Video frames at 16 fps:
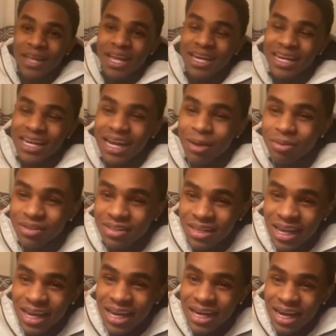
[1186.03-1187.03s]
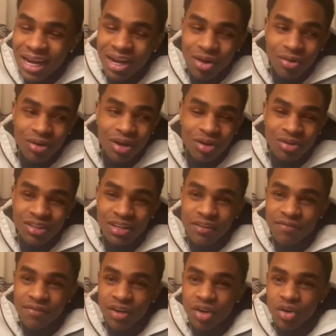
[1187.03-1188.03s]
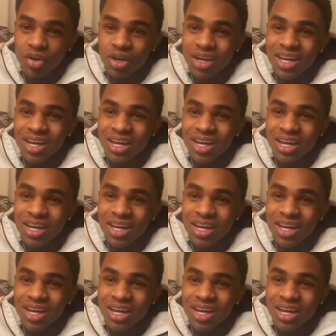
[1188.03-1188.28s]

Nigga, I was laid out on the hotel floor.